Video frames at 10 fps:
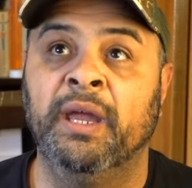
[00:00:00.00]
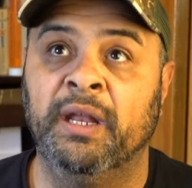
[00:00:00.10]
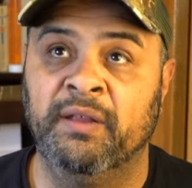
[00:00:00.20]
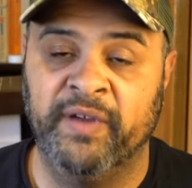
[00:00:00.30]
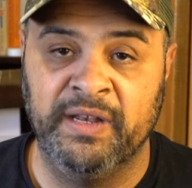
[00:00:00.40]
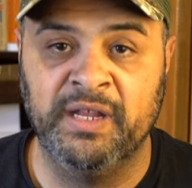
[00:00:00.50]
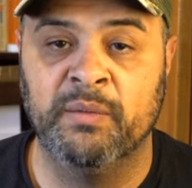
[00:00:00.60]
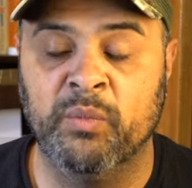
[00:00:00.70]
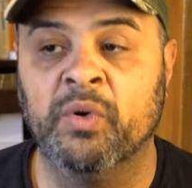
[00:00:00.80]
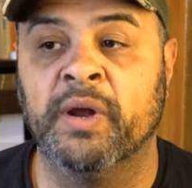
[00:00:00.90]
And if I
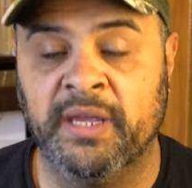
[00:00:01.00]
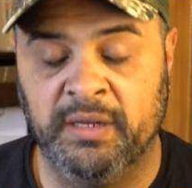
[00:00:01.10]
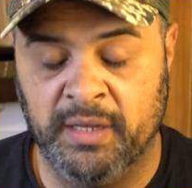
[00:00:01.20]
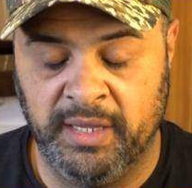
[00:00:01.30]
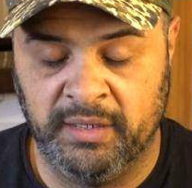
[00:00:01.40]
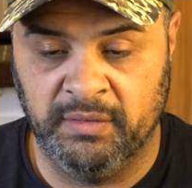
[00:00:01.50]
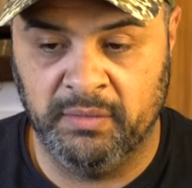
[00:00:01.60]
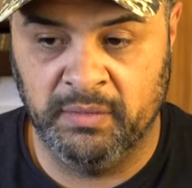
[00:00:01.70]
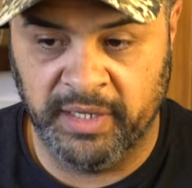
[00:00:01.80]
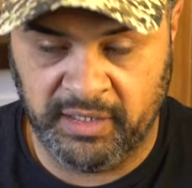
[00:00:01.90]
needed more, I could, I could,
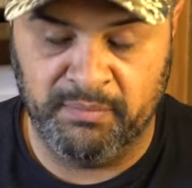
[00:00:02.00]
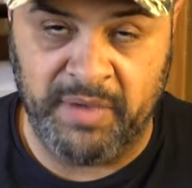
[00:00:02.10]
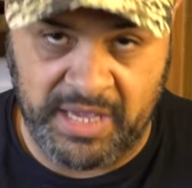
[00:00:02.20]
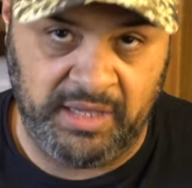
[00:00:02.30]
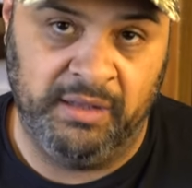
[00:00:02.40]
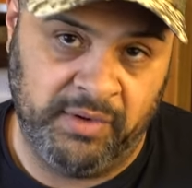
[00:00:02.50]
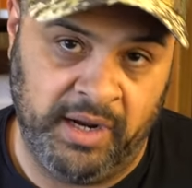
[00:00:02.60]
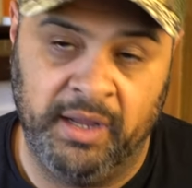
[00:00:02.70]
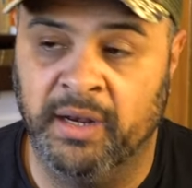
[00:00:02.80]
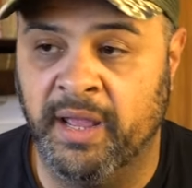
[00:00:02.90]
I could make it,
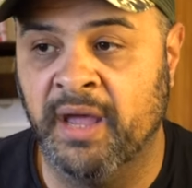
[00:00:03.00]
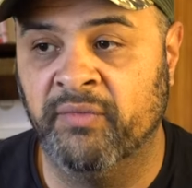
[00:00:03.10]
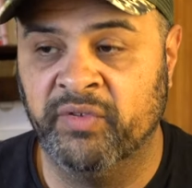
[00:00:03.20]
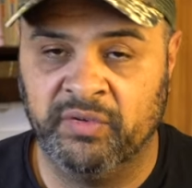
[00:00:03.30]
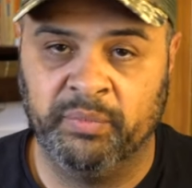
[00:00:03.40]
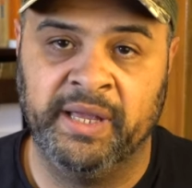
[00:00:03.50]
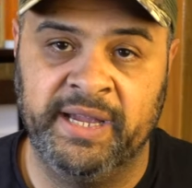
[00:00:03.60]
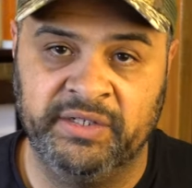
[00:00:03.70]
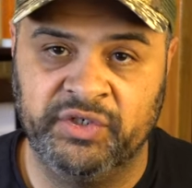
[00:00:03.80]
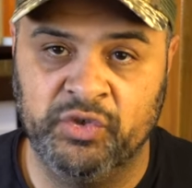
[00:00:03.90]
right? And I have the
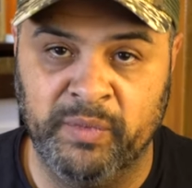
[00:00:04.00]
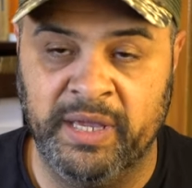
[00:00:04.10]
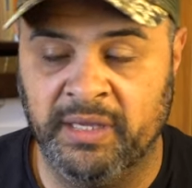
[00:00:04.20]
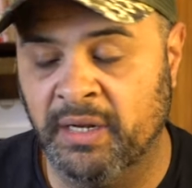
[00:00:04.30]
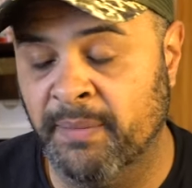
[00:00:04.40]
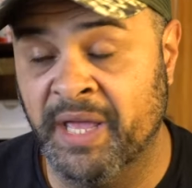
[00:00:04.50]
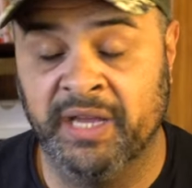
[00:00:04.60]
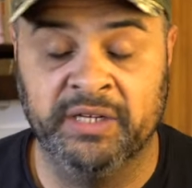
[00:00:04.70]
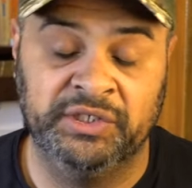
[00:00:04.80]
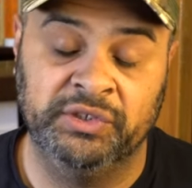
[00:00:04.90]
supplies to make it. I'm
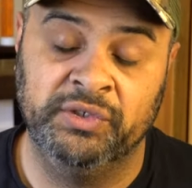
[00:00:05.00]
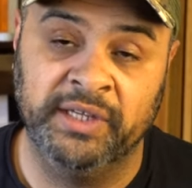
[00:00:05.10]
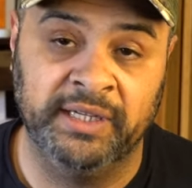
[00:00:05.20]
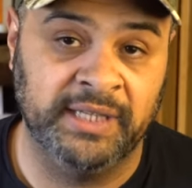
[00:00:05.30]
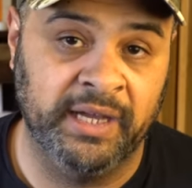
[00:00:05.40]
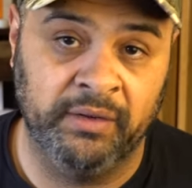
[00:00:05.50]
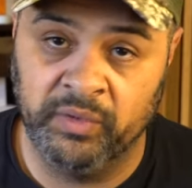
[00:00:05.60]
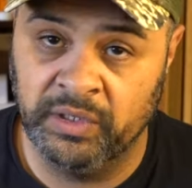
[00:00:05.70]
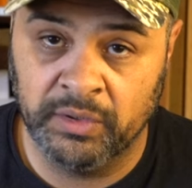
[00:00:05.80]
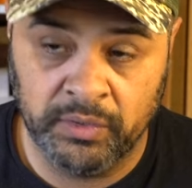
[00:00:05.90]
not going to show you guys how to
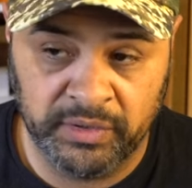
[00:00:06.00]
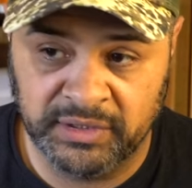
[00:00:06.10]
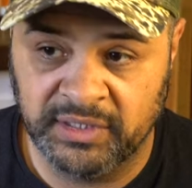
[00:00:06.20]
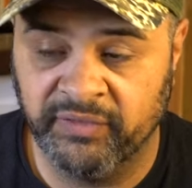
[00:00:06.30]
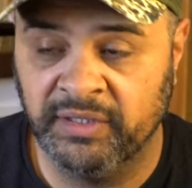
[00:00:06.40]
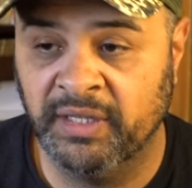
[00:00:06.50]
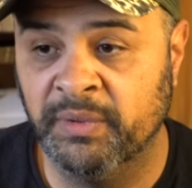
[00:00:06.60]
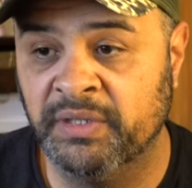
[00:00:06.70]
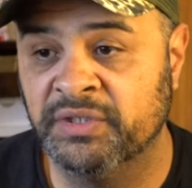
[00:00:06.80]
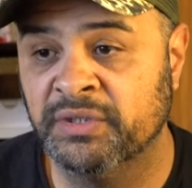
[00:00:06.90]
reload and stuff like that
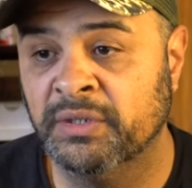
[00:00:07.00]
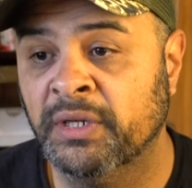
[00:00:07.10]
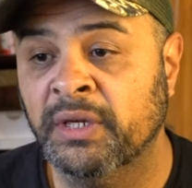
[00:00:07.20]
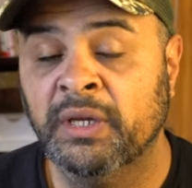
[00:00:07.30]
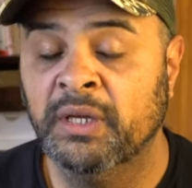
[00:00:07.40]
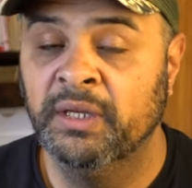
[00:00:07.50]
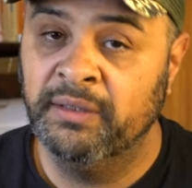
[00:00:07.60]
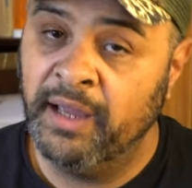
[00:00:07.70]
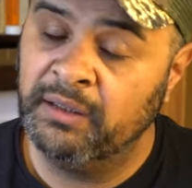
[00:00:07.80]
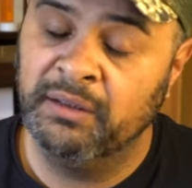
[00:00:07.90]
because you're
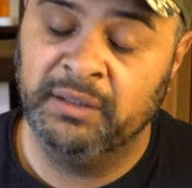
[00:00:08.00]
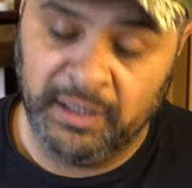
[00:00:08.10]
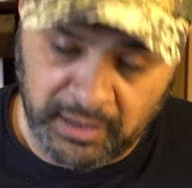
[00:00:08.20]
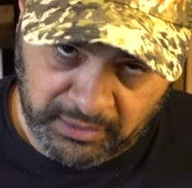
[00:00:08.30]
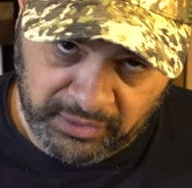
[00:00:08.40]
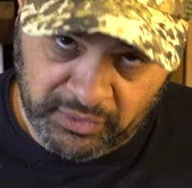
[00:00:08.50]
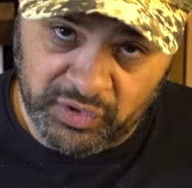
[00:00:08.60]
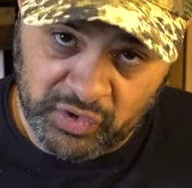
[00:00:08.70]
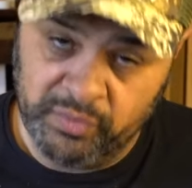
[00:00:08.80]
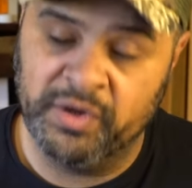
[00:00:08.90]
technically on
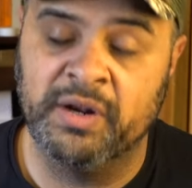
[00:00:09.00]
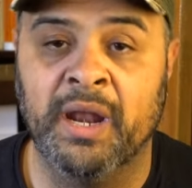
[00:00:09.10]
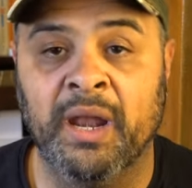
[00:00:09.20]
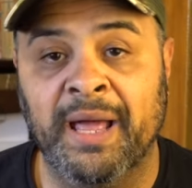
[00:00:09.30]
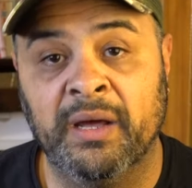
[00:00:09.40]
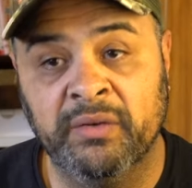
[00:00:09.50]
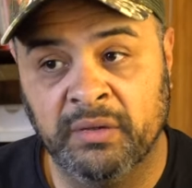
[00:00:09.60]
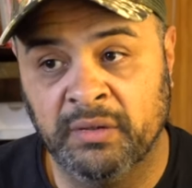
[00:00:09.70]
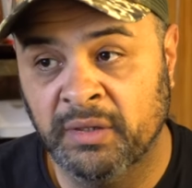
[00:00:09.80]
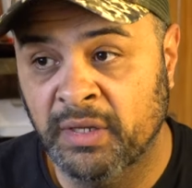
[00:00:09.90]
YouTube, you're not allowed
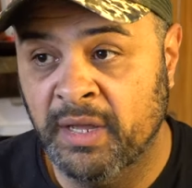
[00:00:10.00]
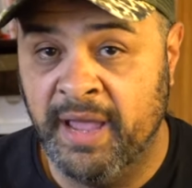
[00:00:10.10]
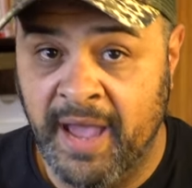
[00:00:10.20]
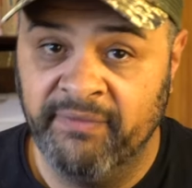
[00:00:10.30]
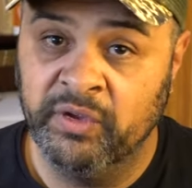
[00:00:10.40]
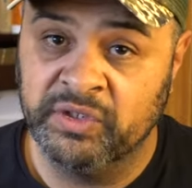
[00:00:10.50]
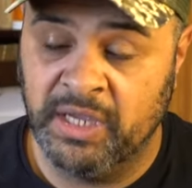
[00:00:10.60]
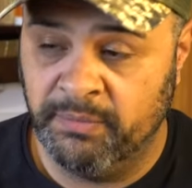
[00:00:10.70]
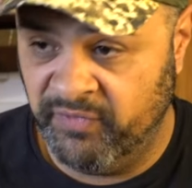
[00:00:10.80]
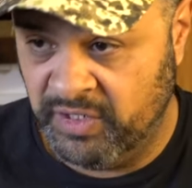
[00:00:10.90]
to have those
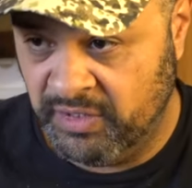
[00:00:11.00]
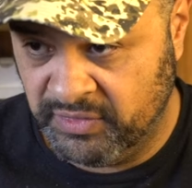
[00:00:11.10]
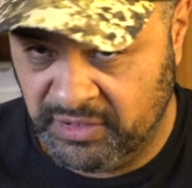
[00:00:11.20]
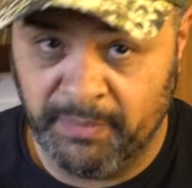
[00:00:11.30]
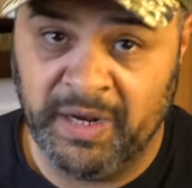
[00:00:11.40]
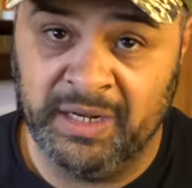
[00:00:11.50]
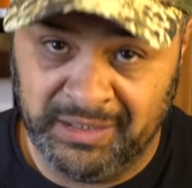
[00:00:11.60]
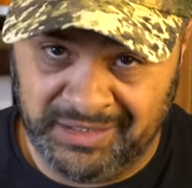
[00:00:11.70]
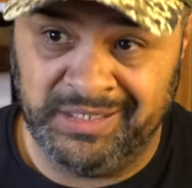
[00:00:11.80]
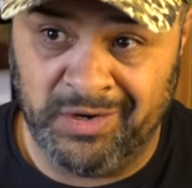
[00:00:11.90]
type of videos. And I'm going
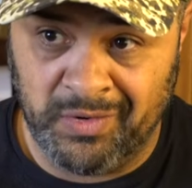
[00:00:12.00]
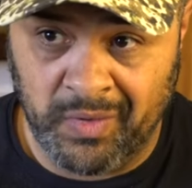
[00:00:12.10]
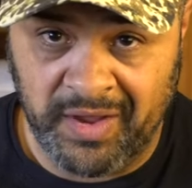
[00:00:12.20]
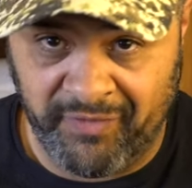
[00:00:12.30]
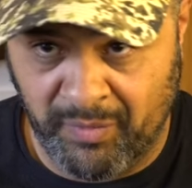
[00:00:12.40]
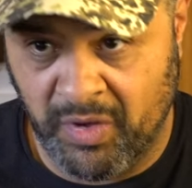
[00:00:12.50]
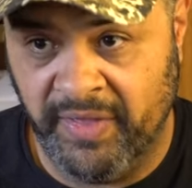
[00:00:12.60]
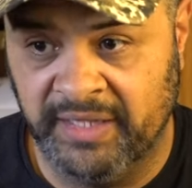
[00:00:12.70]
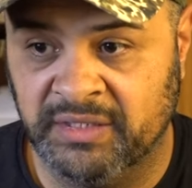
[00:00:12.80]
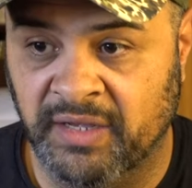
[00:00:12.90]
to steer away from
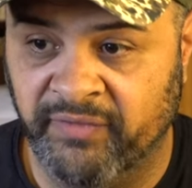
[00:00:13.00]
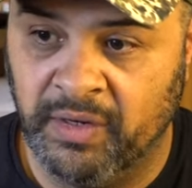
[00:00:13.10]
all that stuff.